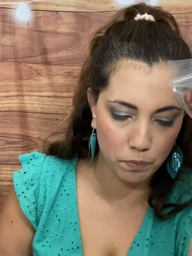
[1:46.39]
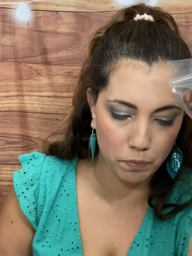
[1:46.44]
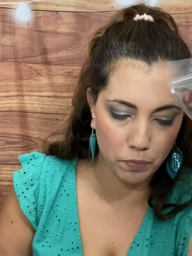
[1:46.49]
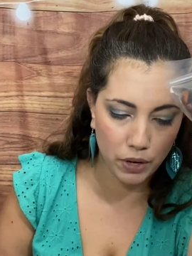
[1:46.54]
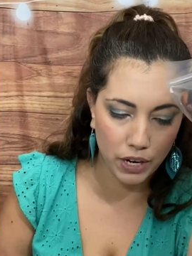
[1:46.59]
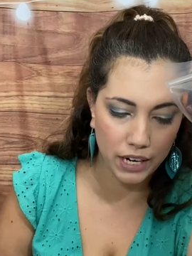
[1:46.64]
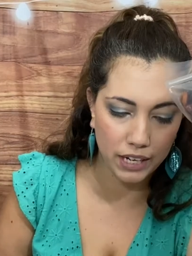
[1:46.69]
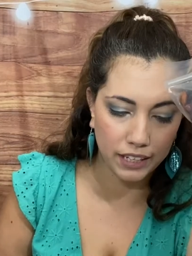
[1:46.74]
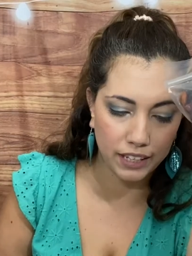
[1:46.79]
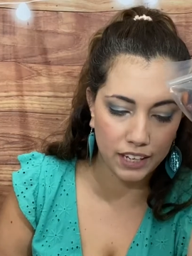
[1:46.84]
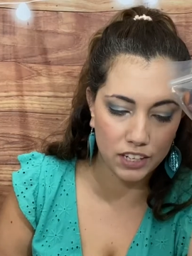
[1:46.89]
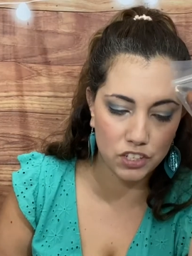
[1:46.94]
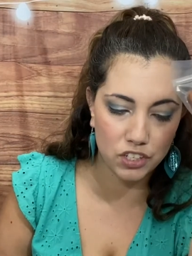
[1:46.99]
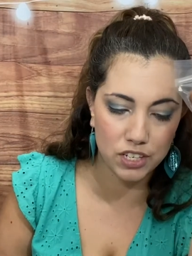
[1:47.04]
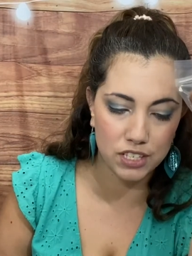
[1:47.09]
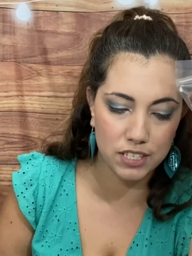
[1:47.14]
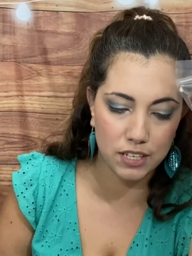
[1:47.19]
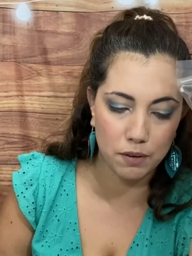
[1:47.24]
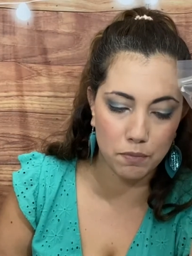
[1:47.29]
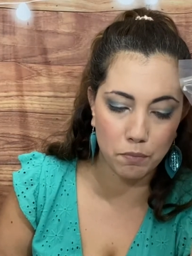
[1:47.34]
Brennan
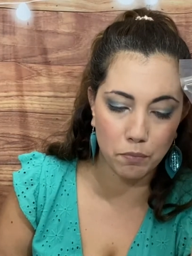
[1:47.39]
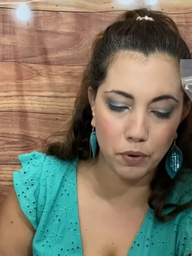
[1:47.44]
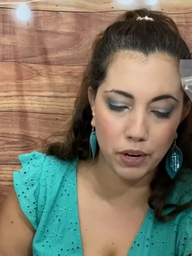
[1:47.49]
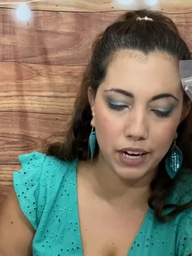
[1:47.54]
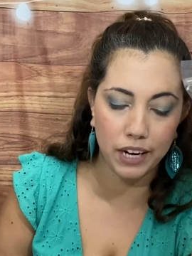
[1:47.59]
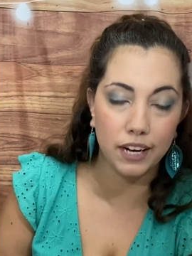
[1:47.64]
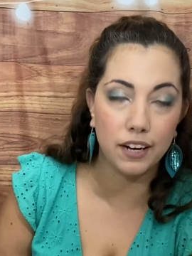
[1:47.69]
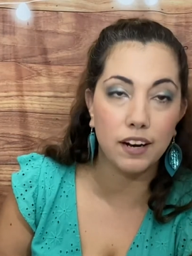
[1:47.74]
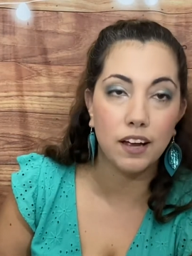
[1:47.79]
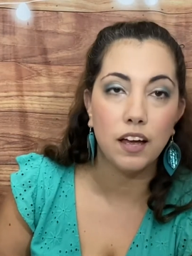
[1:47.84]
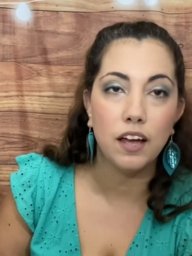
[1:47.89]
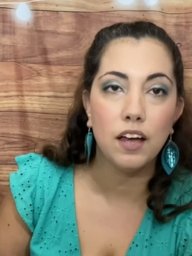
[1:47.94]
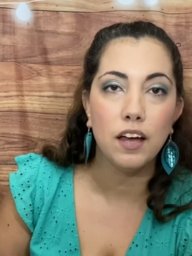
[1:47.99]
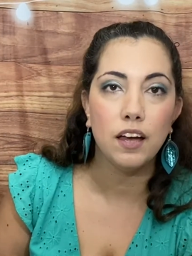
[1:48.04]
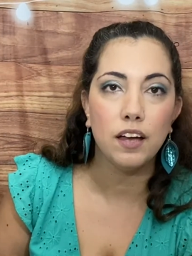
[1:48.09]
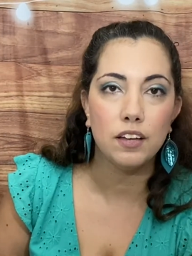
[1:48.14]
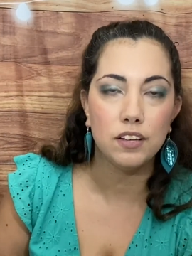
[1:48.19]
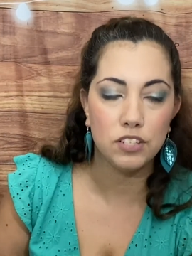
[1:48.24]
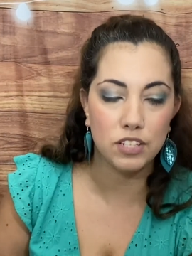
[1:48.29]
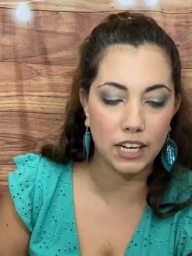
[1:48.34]
Kitchens in Brennan,
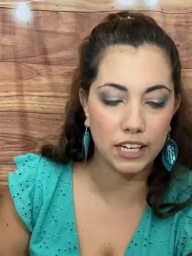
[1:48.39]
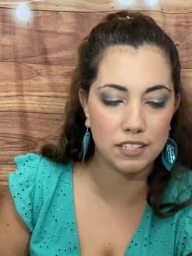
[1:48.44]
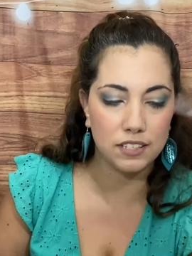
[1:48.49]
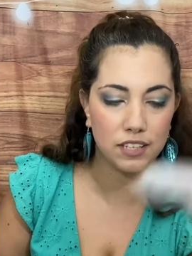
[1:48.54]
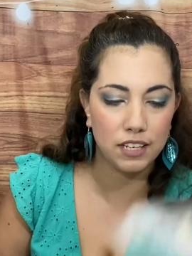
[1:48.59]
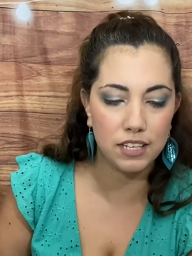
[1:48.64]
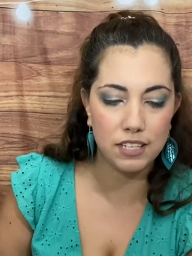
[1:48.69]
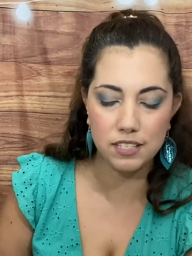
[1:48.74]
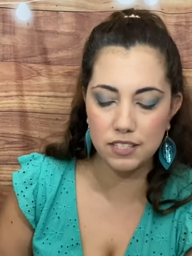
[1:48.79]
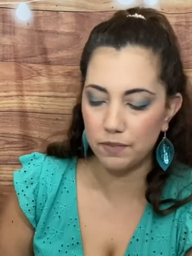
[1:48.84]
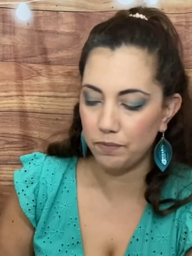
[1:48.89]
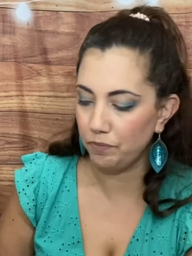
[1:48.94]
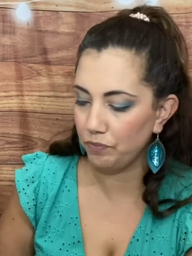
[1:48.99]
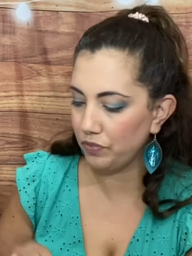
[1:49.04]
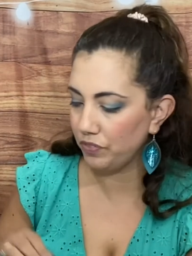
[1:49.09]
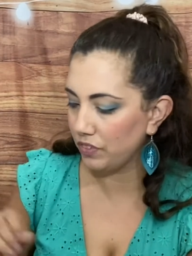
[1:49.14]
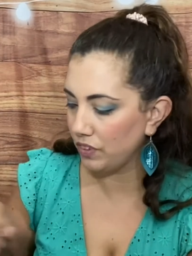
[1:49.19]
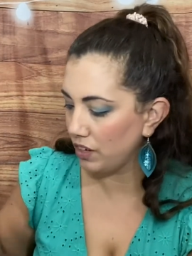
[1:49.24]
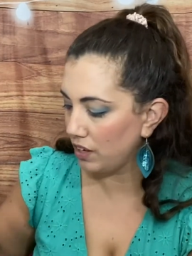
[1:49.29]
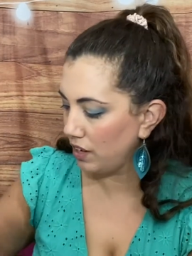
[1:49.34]
Texas.
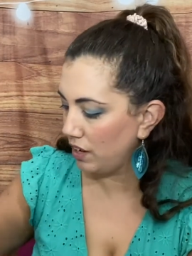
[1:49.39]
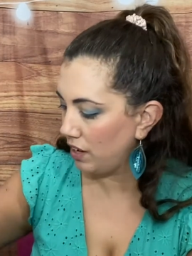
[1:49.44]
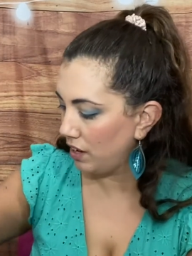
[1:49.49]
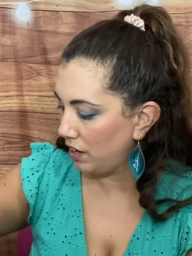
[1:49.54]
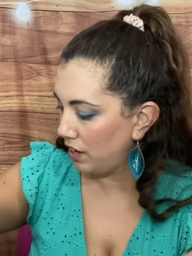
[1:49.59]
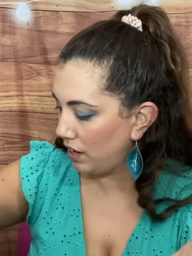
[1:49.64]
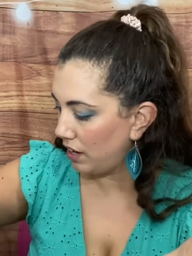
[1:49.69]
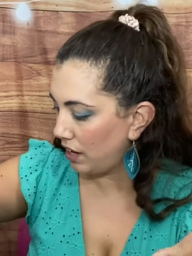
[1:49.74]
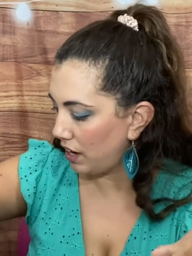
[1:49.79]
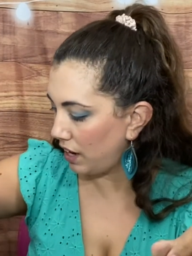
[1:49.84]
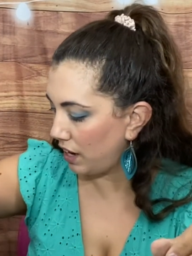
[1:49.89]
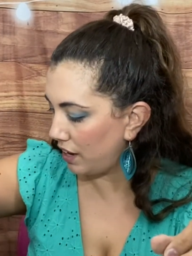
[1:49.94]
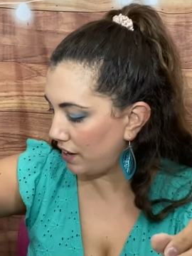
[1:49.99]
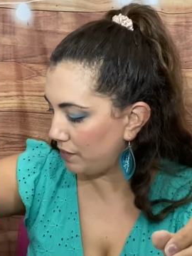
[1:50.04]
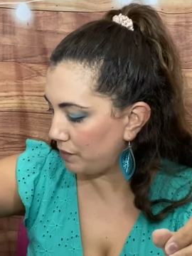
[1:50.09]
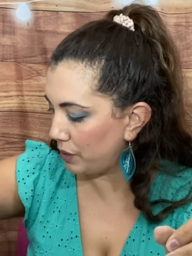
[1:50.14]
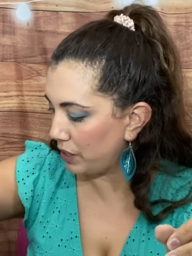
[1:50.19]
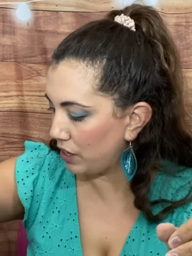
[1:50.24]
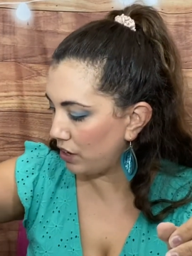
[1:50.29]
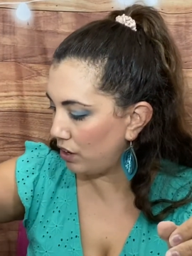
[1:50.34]

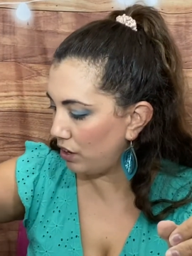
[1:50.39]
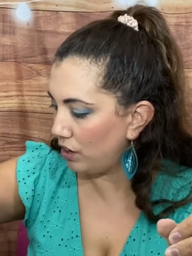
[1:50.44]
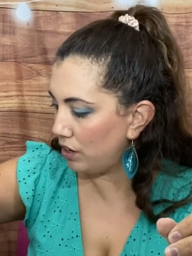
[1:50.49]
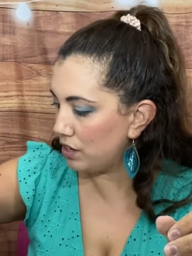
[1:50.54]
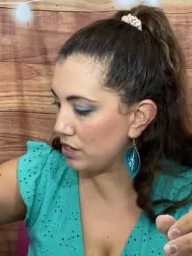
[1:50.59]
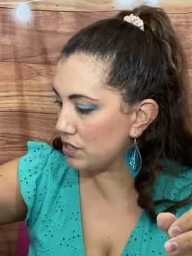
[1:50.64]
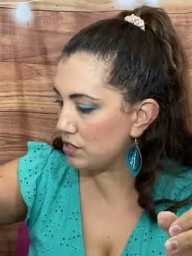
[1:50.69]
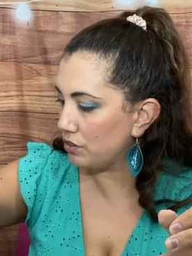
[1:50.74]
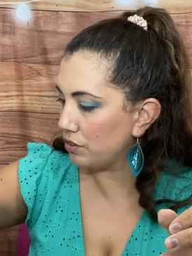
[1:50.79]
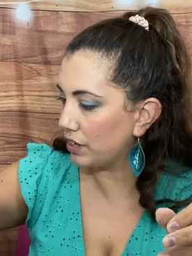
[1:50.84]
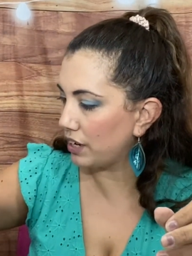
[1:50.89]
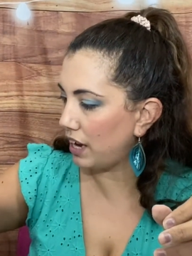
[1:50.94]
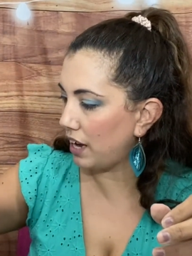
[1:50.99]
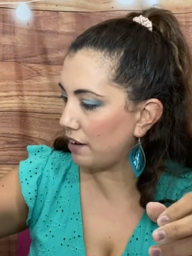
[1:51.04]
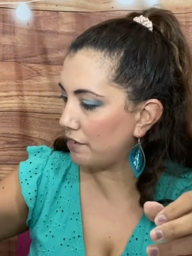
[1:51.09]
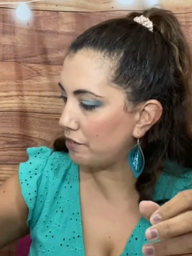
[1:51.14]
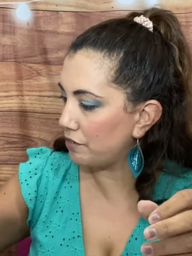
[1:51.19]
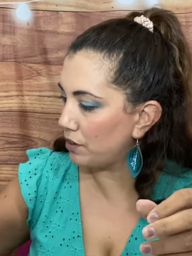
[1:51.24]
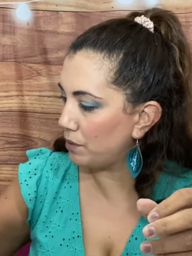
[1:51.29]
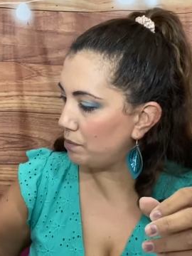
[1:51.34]
And we also
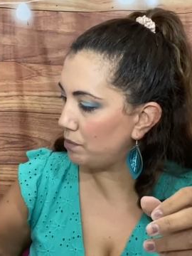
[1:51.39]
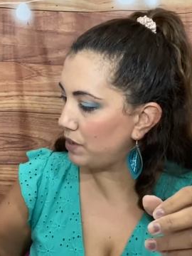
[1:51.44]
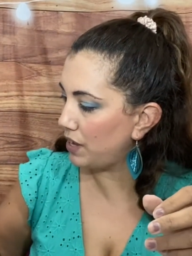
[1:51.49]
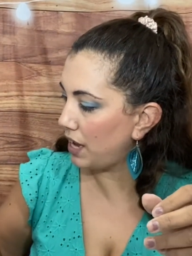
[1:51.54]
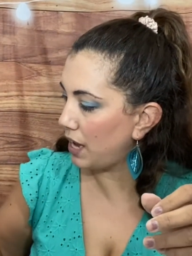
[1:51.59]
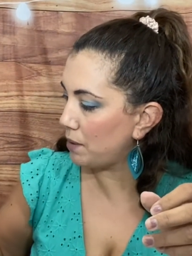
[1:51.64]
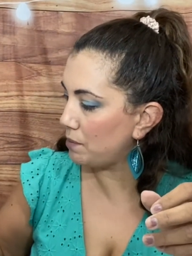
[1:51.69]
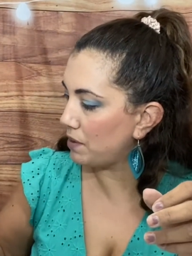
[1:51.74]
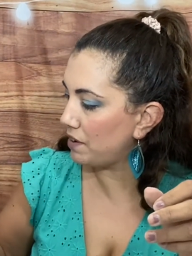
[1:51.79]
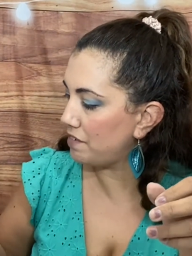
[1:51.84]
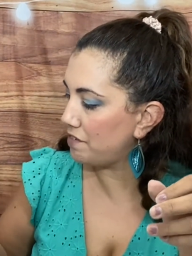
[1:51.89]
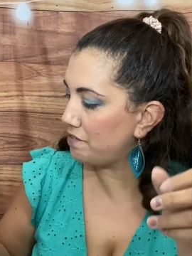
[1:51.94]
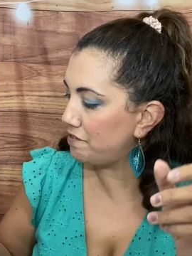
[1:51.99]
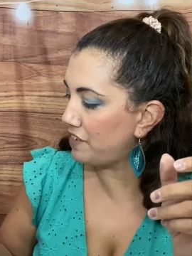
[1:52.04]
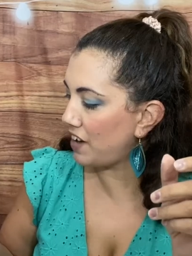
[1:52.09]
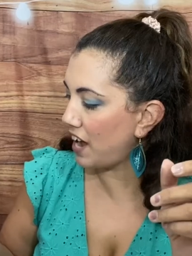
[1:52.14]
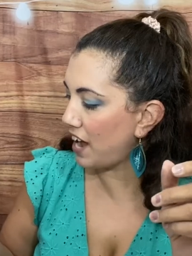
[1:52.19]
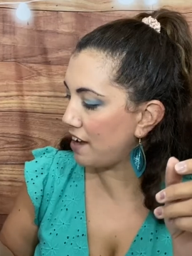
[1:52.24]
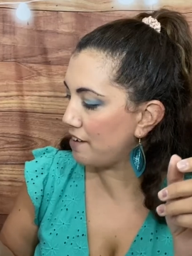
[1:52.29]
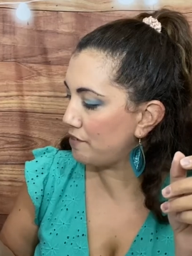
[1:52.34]
got from them a
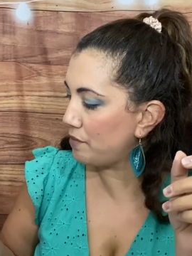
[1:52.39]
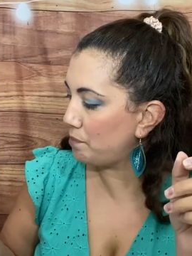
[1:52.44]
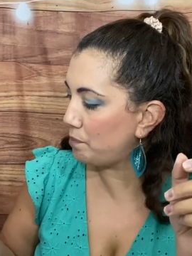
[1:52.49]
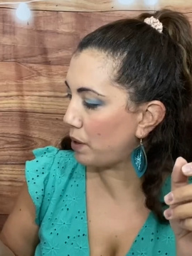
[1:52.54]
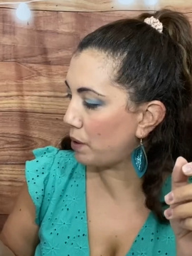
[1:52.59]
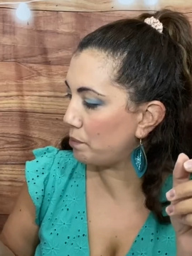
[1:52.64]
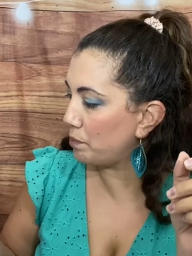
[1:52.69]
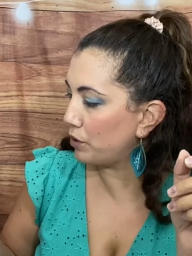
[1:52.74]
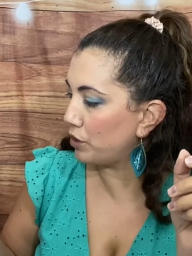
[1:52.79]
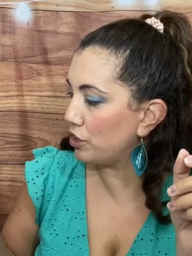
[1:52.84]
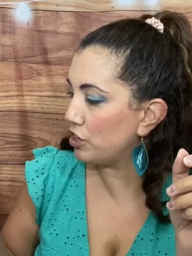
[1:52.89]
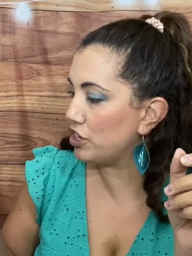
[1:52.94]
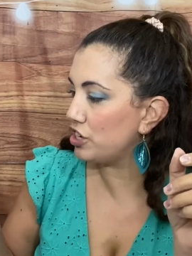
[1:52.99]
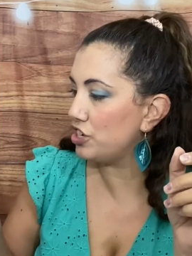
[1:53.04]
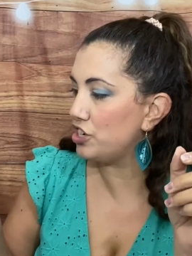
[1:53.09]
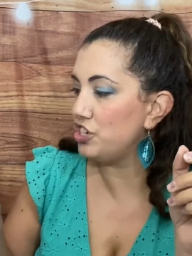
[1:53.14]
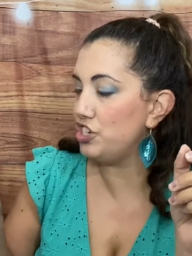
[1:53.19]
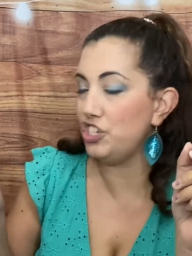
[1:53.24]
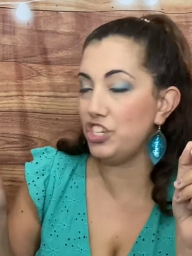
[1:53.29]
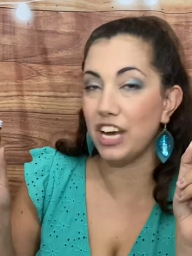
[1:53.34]
five pepper
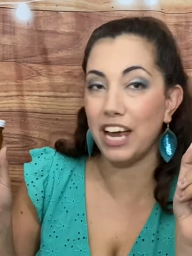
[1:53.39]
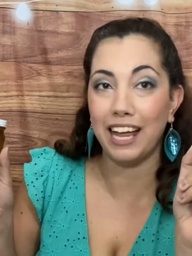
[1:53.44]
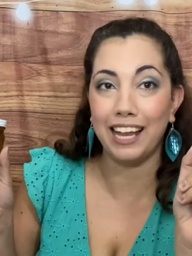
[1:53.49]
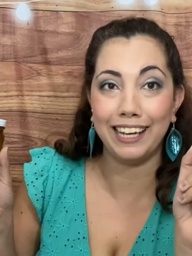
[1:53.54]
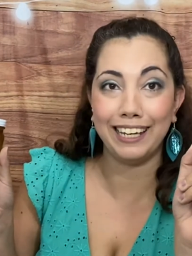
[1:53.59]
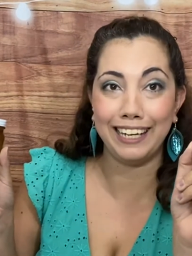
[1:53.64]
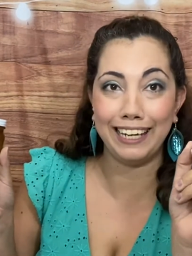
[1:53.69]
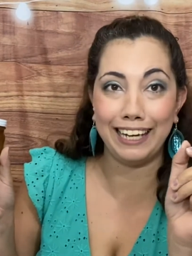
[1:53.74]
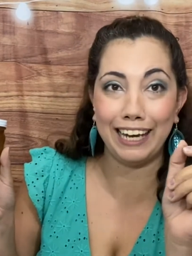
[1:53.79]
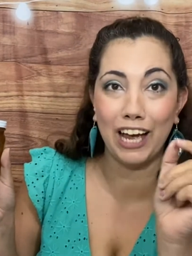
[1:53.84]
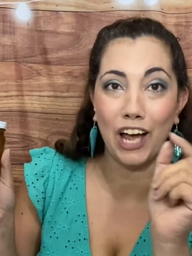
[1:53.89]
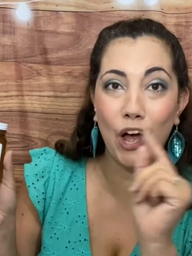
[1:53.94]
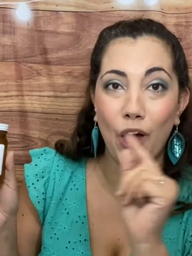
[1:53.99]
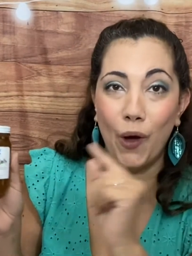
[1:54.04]
jelly.